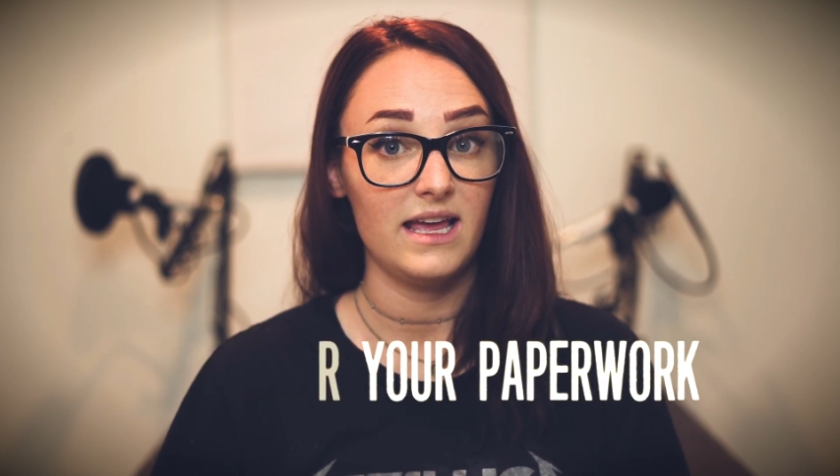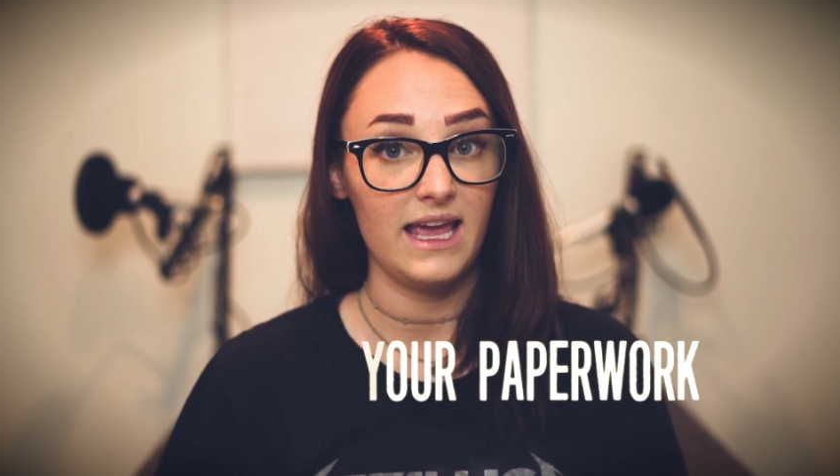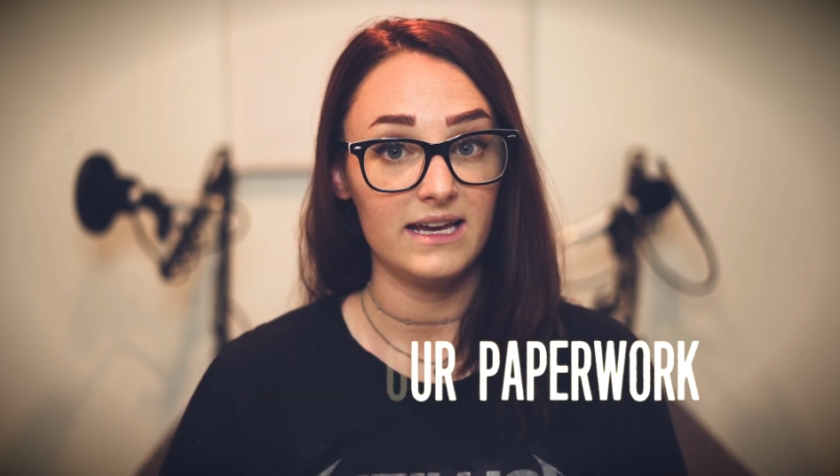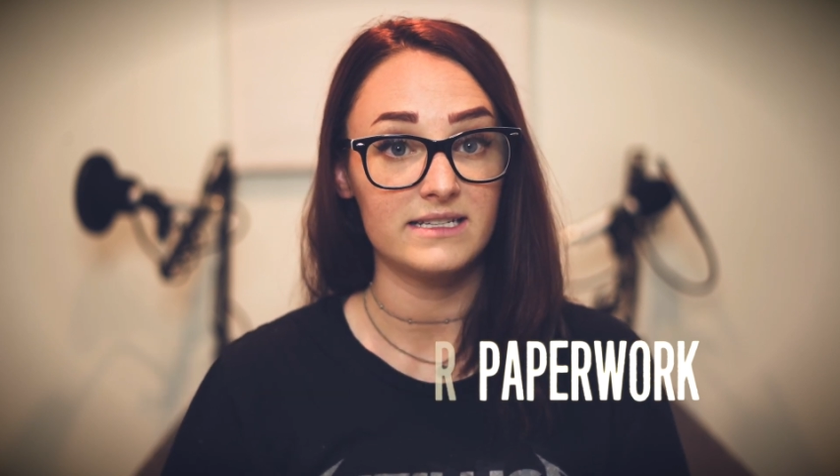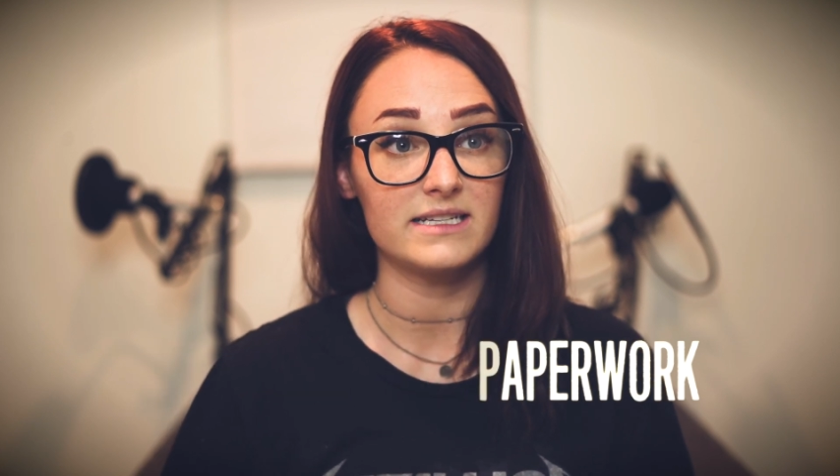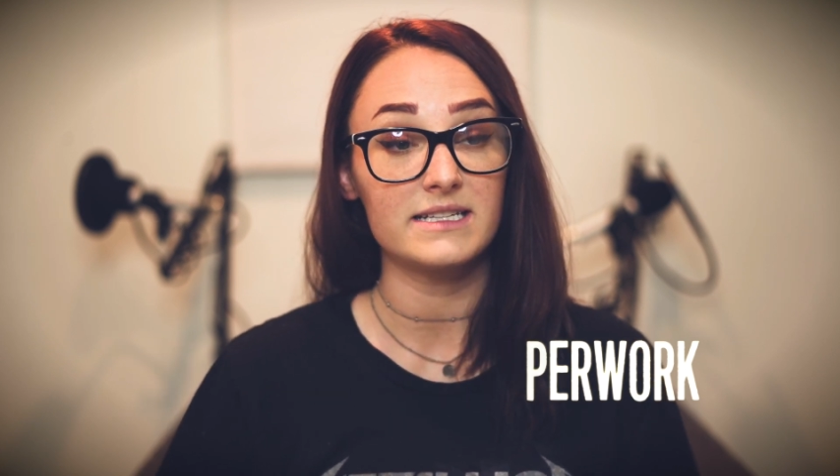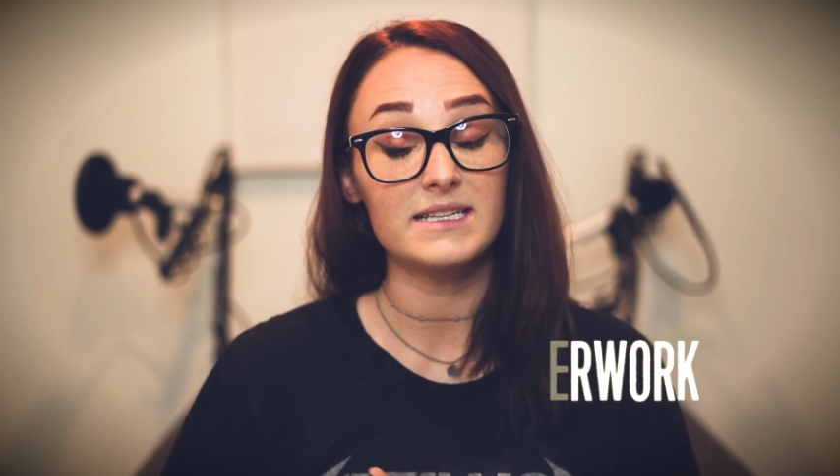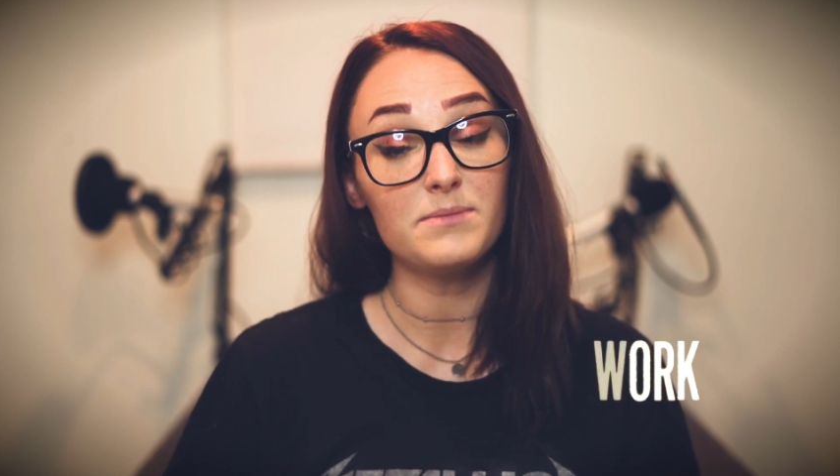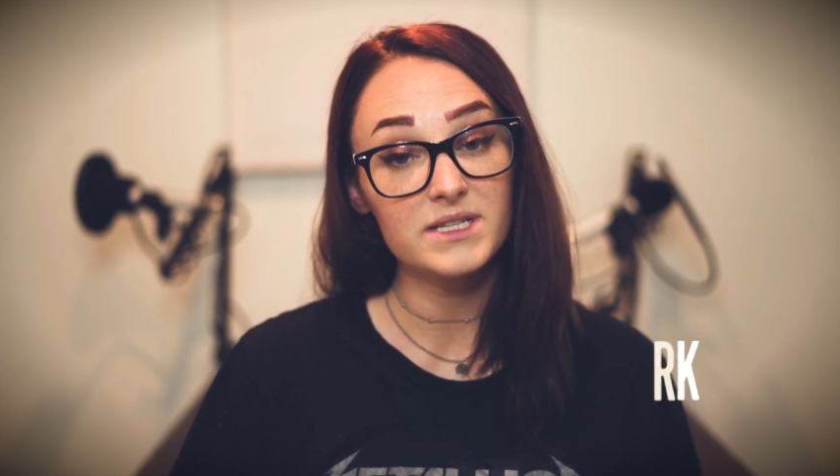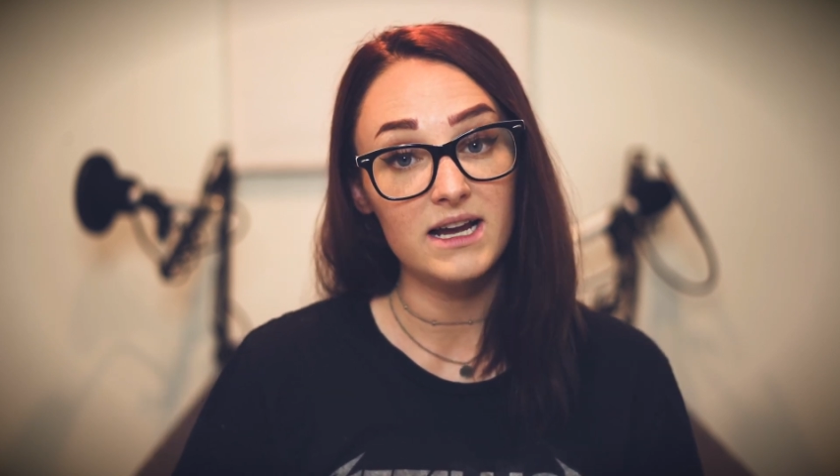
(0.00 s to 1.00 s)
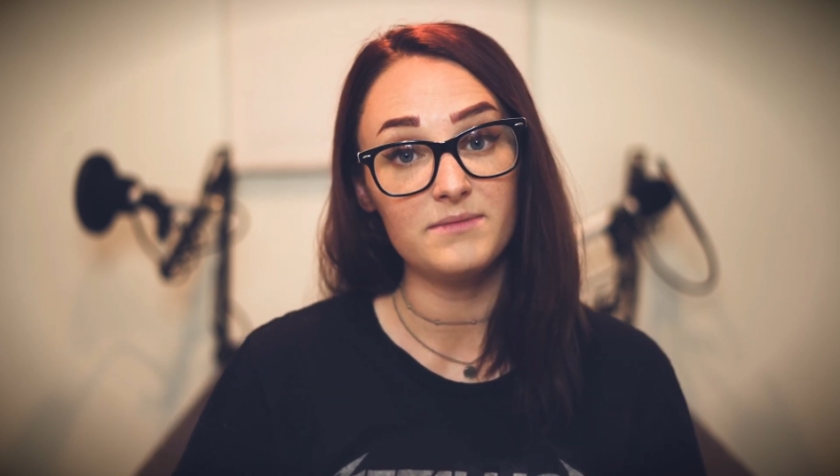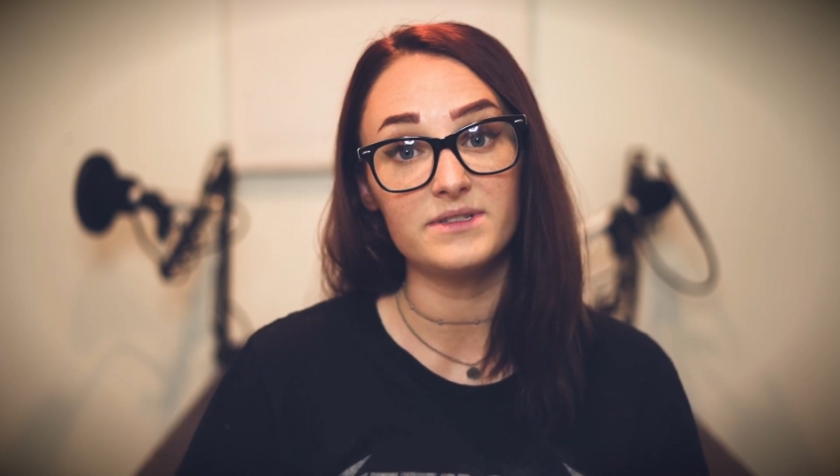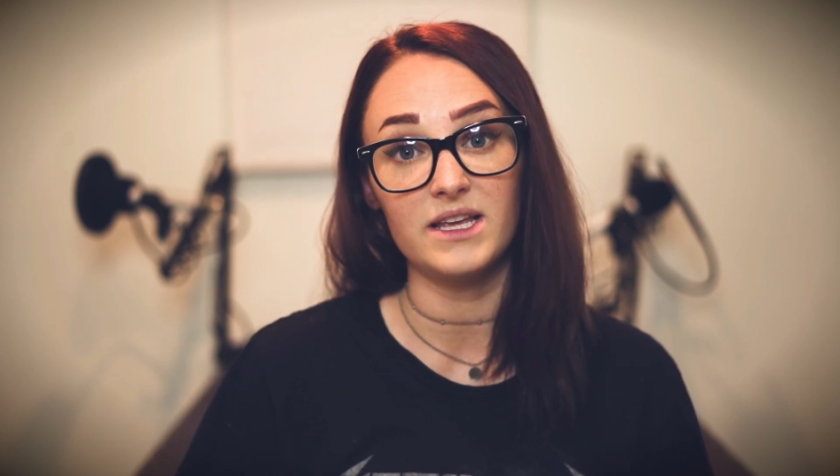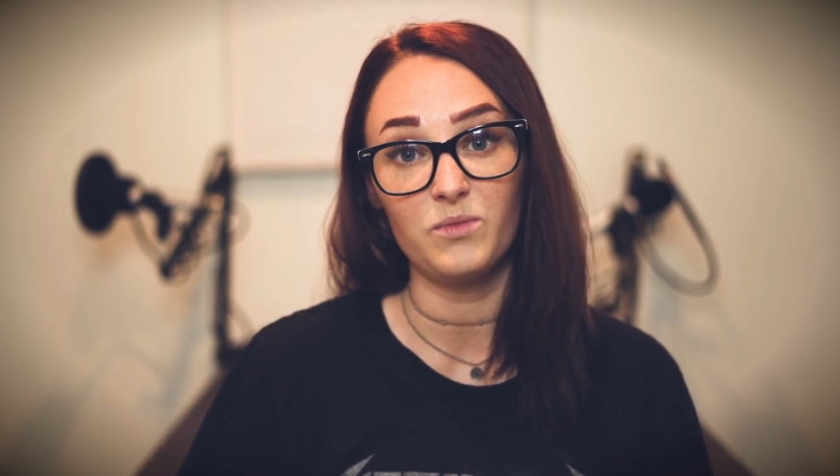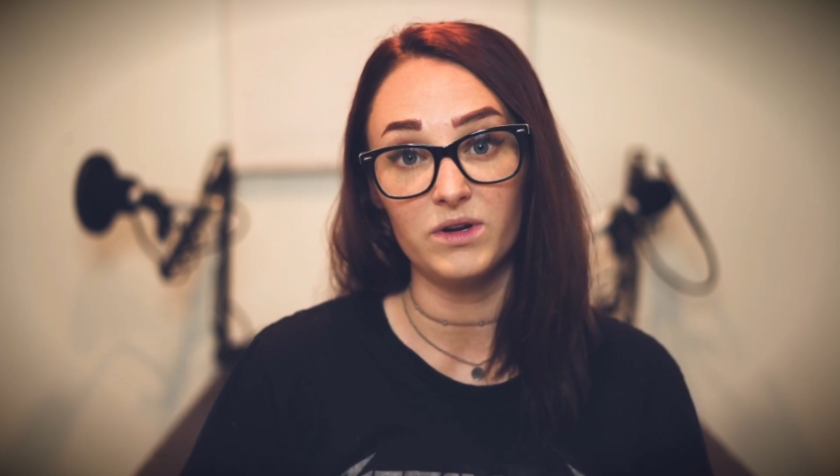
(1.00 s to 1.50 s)
and sometimes
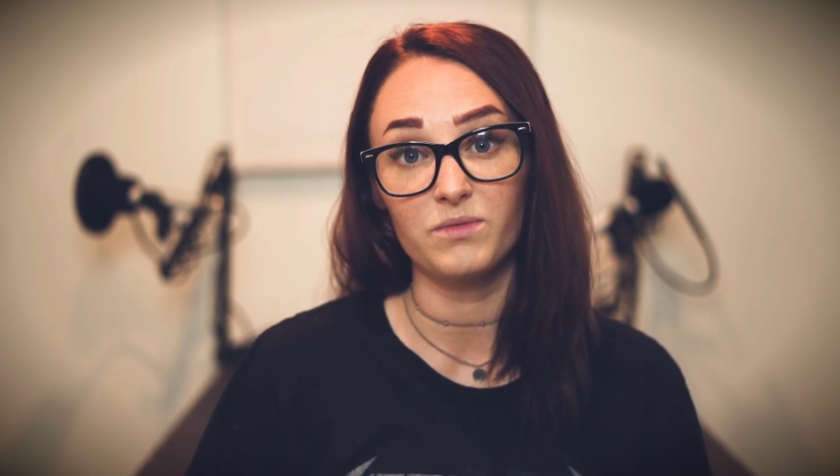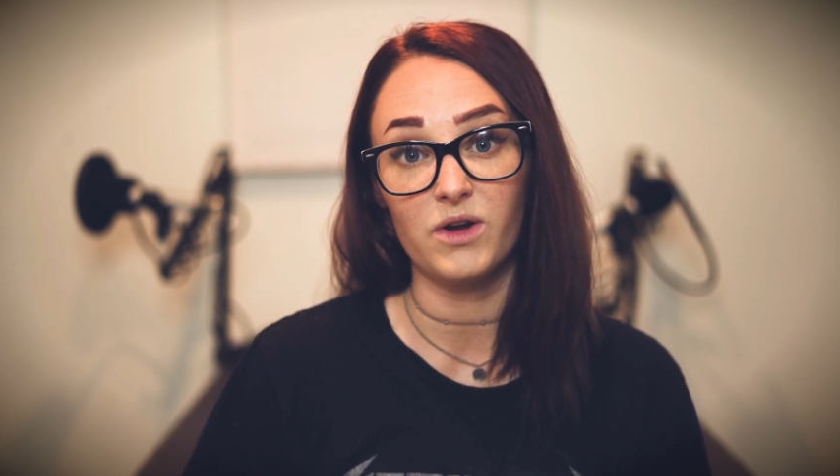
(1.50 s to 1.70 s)
they will